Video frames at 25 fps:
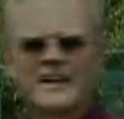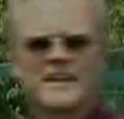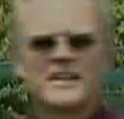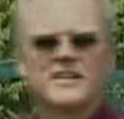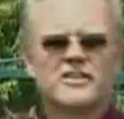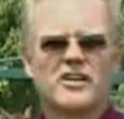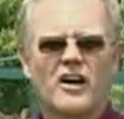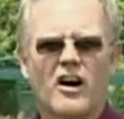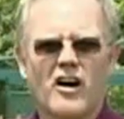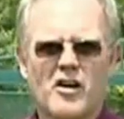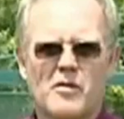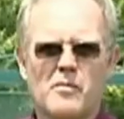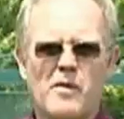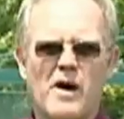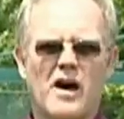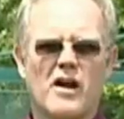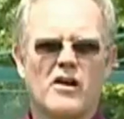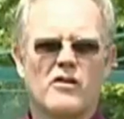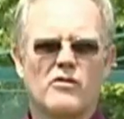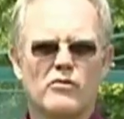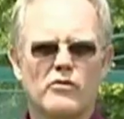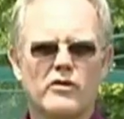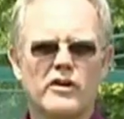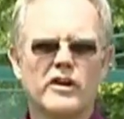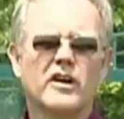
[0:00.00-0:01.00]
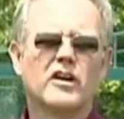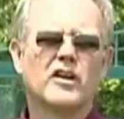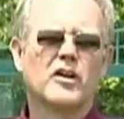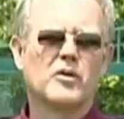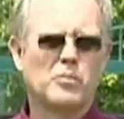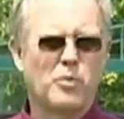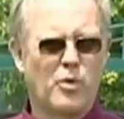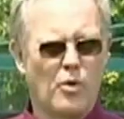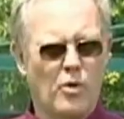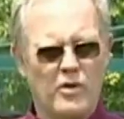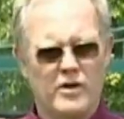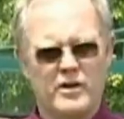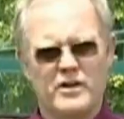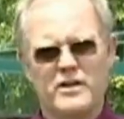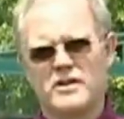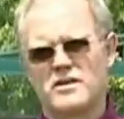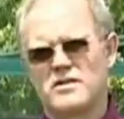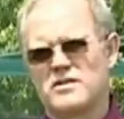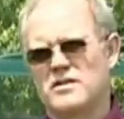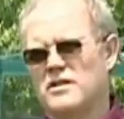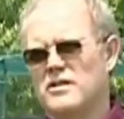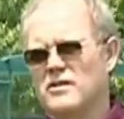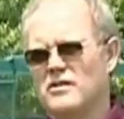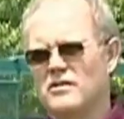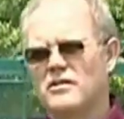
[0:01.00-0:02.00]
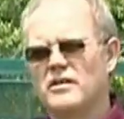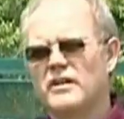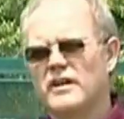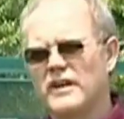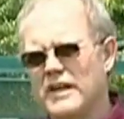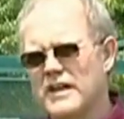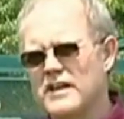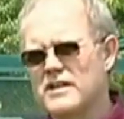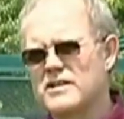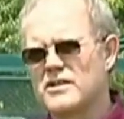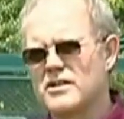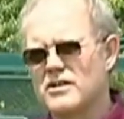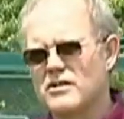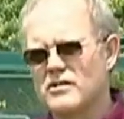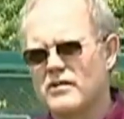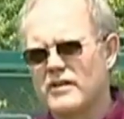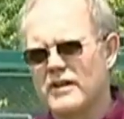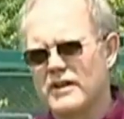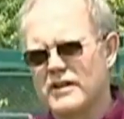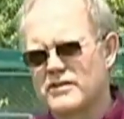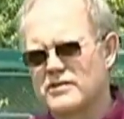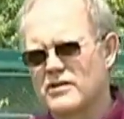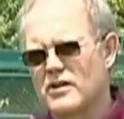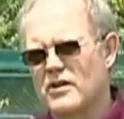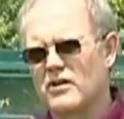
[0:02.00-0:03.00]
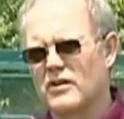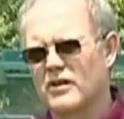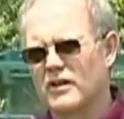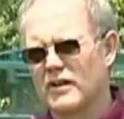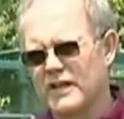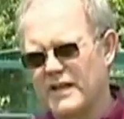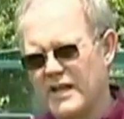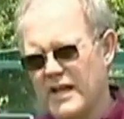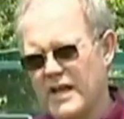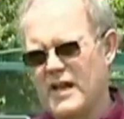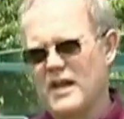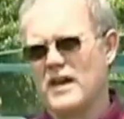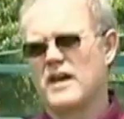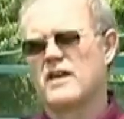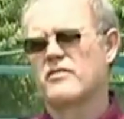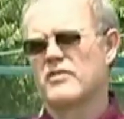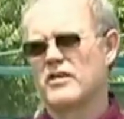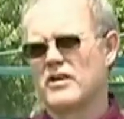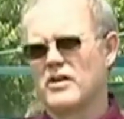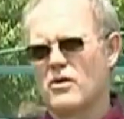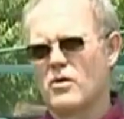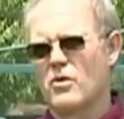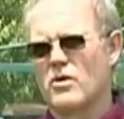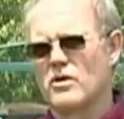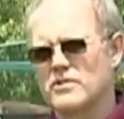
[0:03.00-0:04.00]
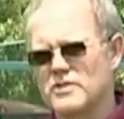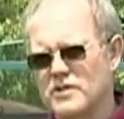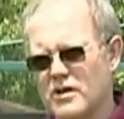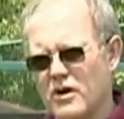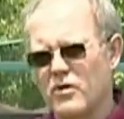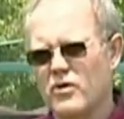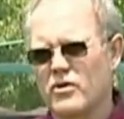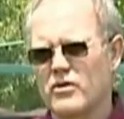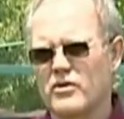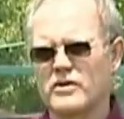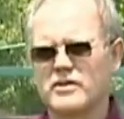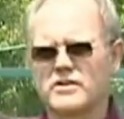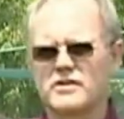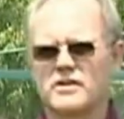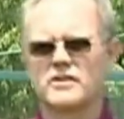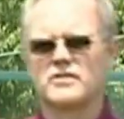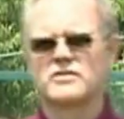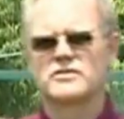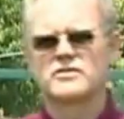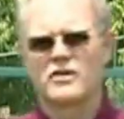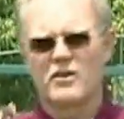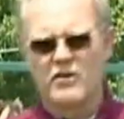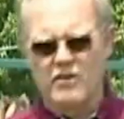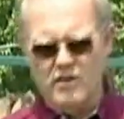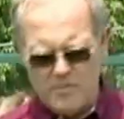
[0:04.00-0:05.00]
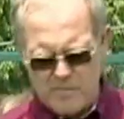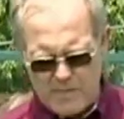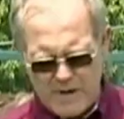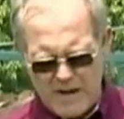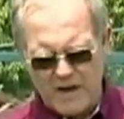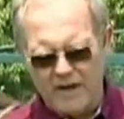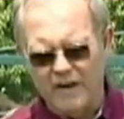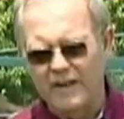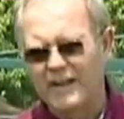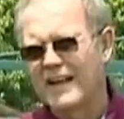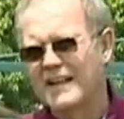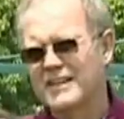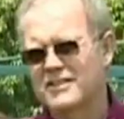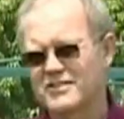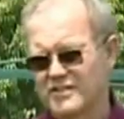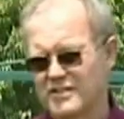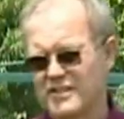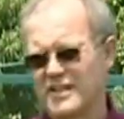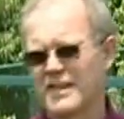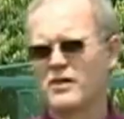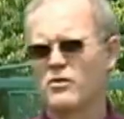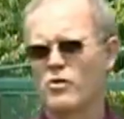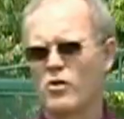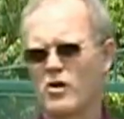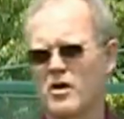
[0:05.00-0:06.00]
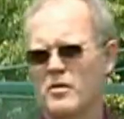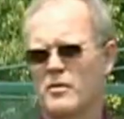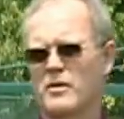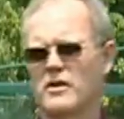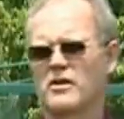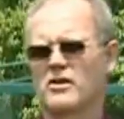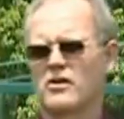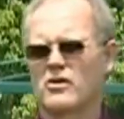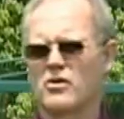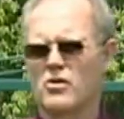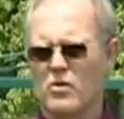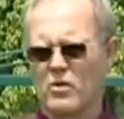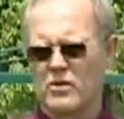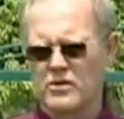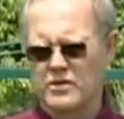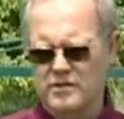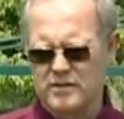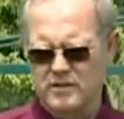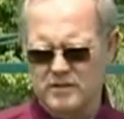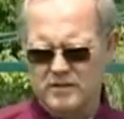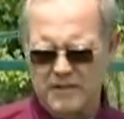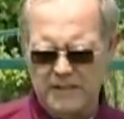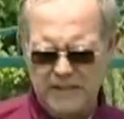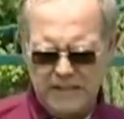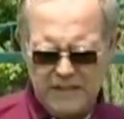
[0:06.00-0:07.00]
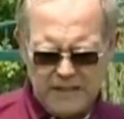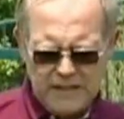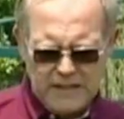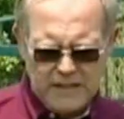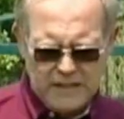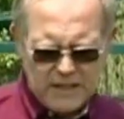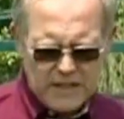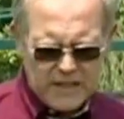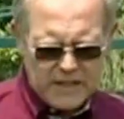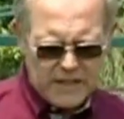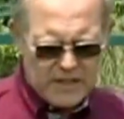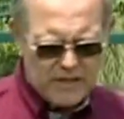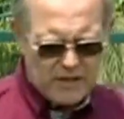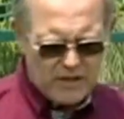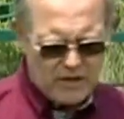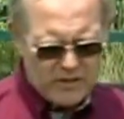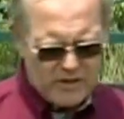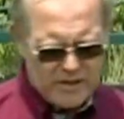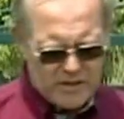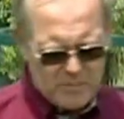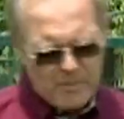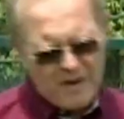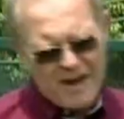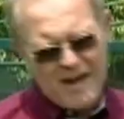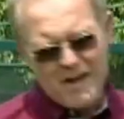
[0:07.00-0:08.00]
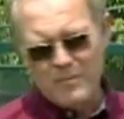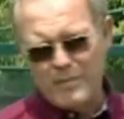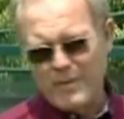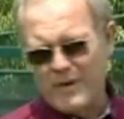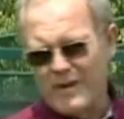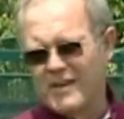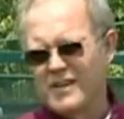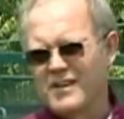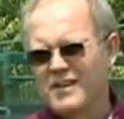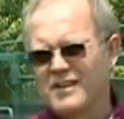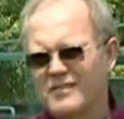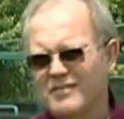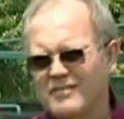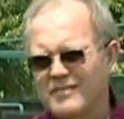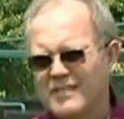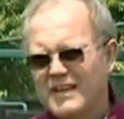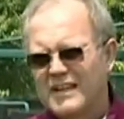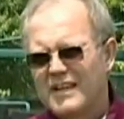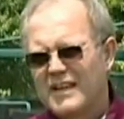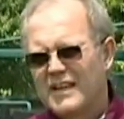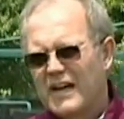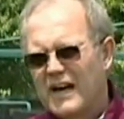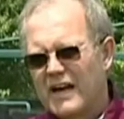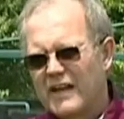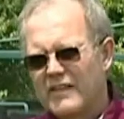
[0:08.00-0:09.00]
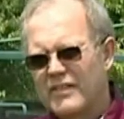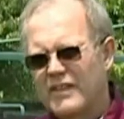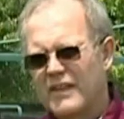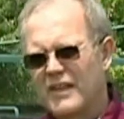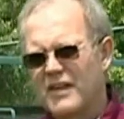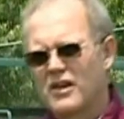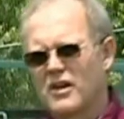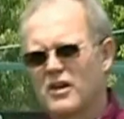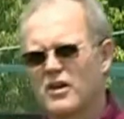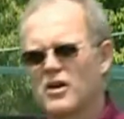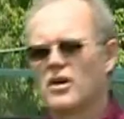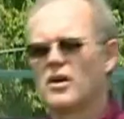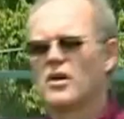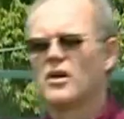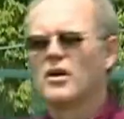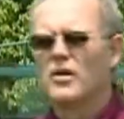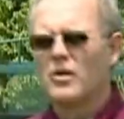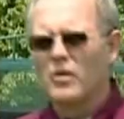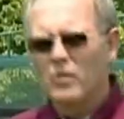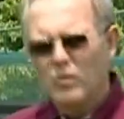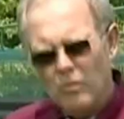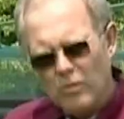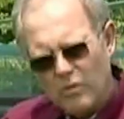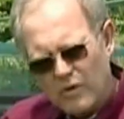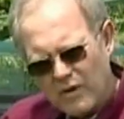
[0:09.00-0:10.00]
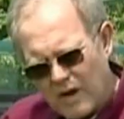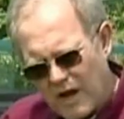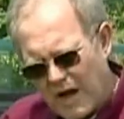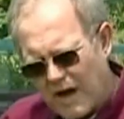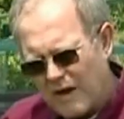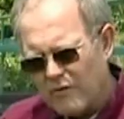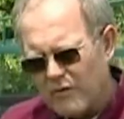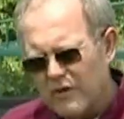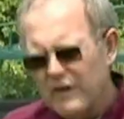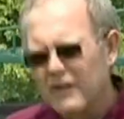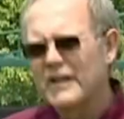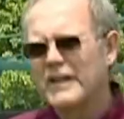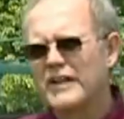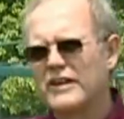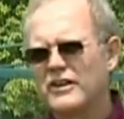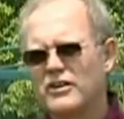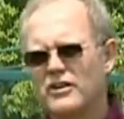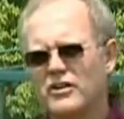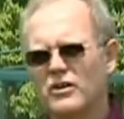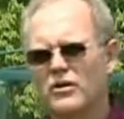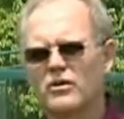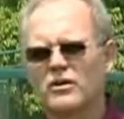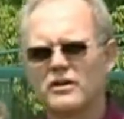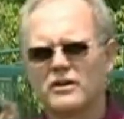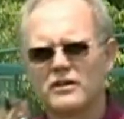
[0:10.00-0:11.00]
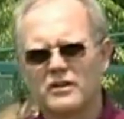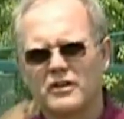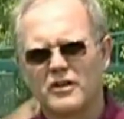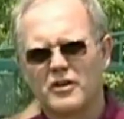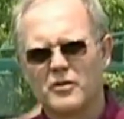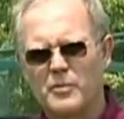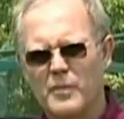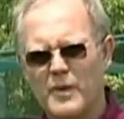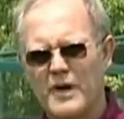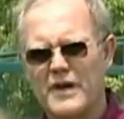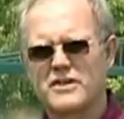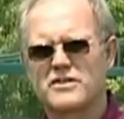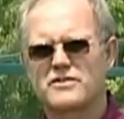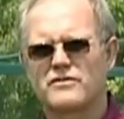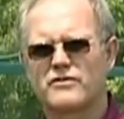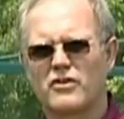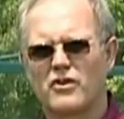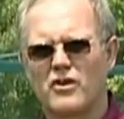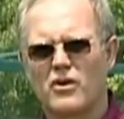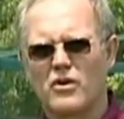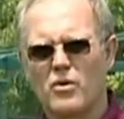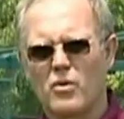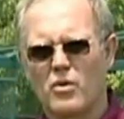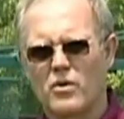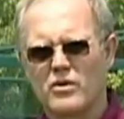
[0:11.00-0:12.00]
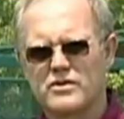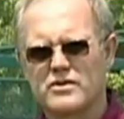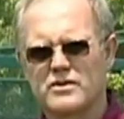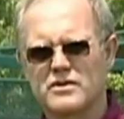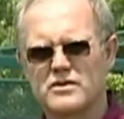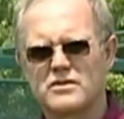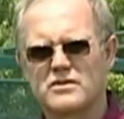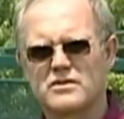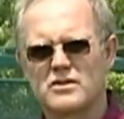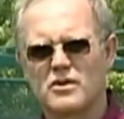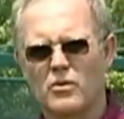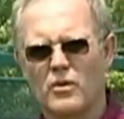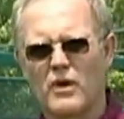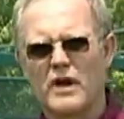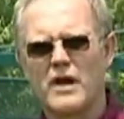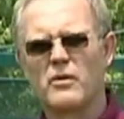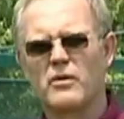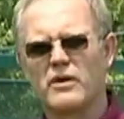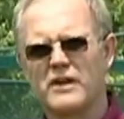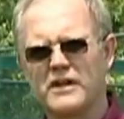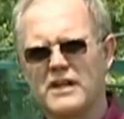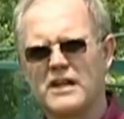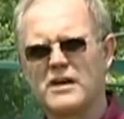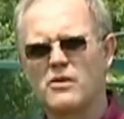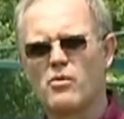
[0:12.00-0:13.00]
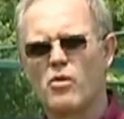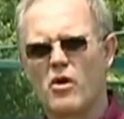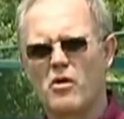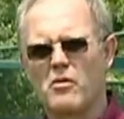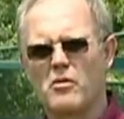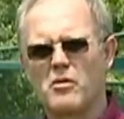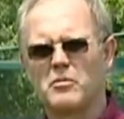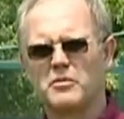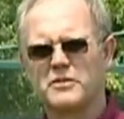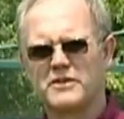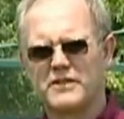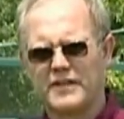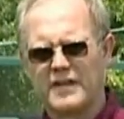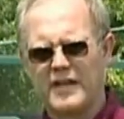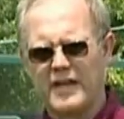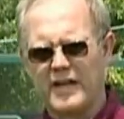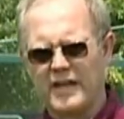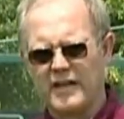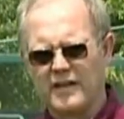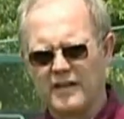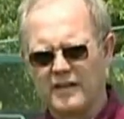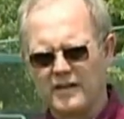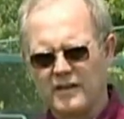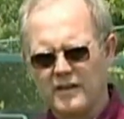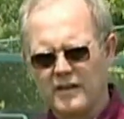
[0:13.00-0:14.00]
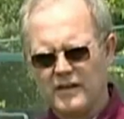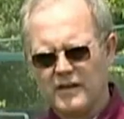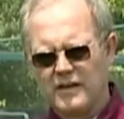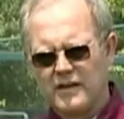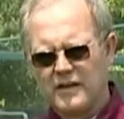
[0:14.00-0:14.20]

like to talk about a real important issue, an issue that certainly every horse owner is concerned about, and that's deworming your horses. You know, in my opinion, I think we're not really doing the best for our horses the way we deworm them today.